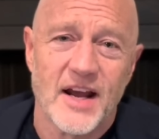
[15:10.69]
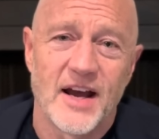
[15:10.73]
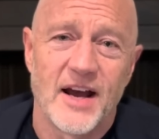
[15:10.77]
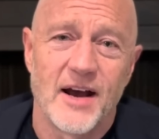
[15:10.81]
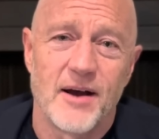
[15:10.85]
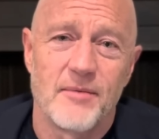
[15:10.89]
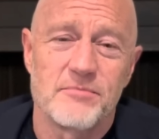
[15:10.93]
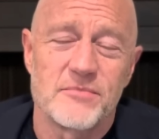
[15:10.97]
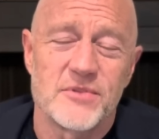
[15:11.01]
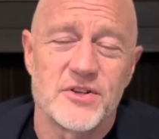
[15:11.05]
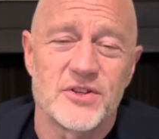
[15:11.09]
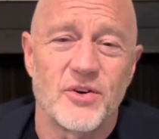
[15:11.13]

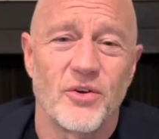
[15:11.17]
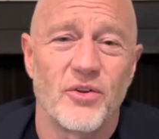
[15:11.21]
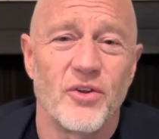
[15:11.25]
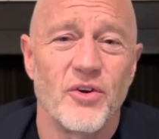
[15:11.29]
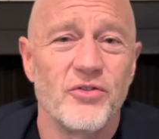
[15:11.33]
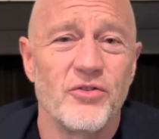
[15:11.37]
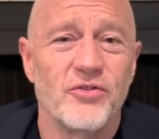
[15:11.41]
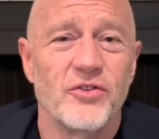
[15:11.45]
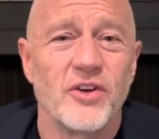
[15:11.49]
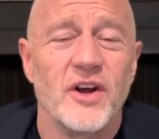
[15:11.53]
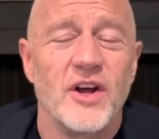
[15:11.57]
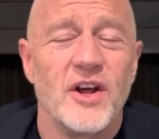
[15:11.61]
Um, so
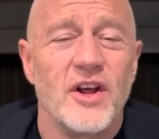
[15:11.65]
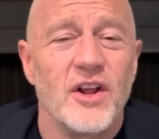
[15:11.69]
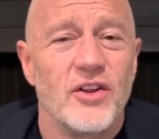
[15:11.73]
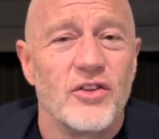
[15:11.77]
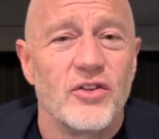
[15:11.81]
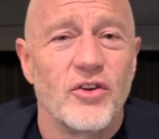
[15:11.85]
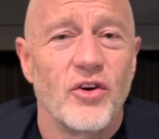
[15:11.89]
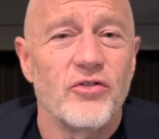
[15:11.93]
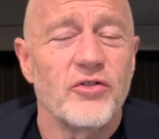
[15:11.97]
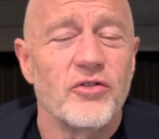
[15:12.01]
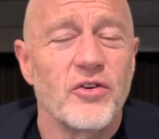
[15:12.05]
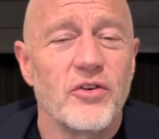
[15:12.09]
those
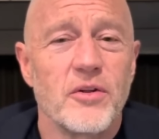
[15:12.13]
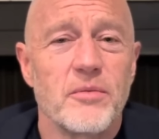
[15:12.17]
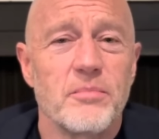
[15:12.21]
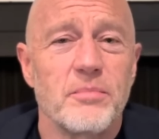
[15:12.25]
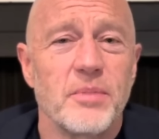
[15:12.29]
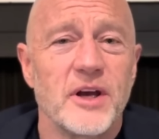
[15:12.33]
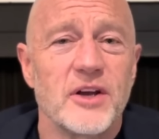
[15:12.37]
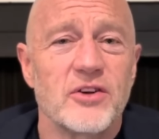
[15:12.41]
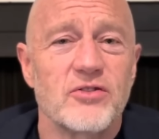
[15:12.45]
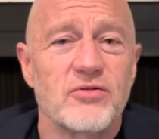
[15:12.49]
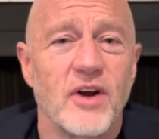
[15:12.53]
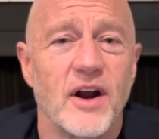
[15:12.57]
those are the
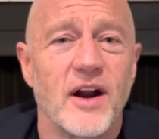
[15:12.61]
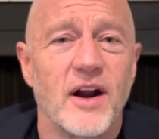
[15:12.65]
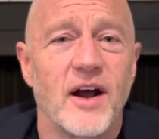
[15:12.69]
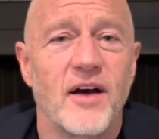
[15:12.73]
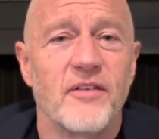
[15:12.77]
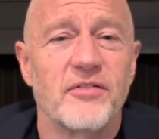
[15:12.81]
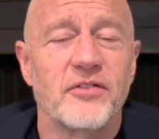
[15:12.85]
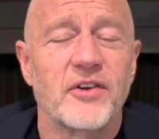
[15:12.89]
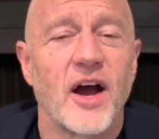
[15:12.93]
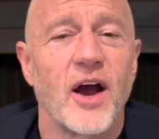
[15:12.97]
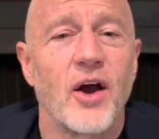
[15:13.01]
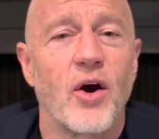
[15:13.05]
big
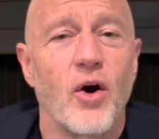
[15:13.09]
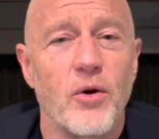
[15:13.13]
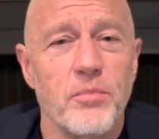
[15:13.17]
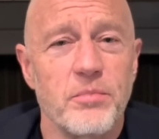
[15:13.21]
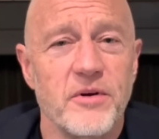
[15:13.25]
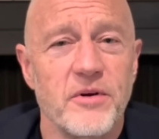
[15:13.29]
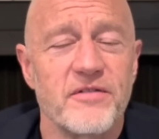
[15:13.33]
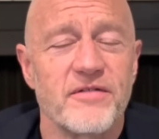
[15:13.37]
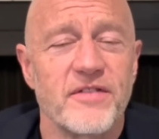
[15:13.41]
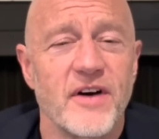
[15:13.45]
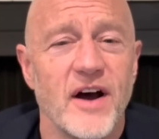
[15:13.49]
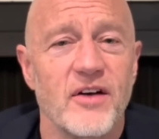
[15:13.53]
trade-offs. I
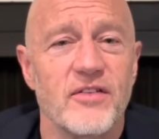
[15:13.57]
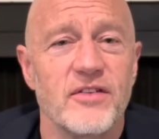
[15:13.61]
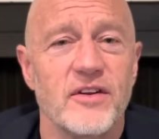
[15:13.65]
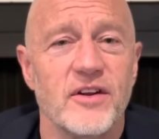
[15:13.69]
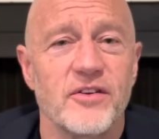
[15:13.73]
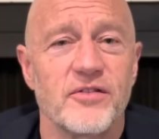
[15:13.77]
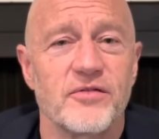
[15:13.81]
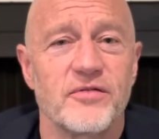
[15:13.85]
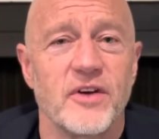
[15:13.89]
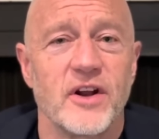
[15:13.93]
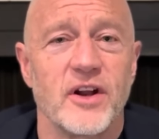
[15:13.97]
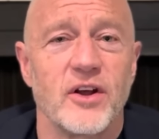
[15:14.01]
hope you found
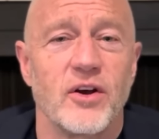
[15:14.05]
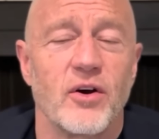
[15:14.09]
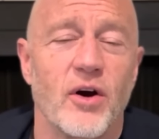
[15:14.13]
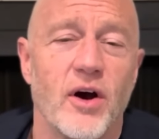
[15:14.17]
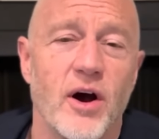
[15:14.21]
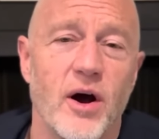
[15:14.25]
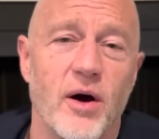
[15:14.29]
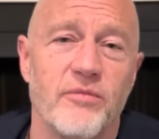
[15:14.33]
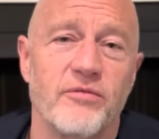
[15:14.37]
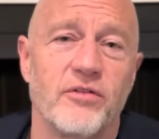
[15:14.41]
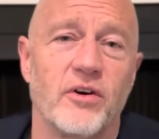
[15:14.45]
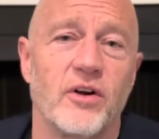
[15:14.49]
this video
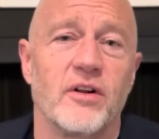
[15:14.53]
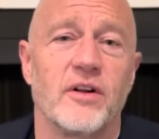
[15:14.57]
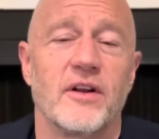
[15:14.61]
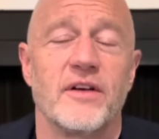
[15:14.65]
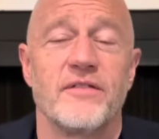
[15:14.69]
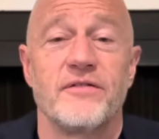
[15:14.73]
helpful.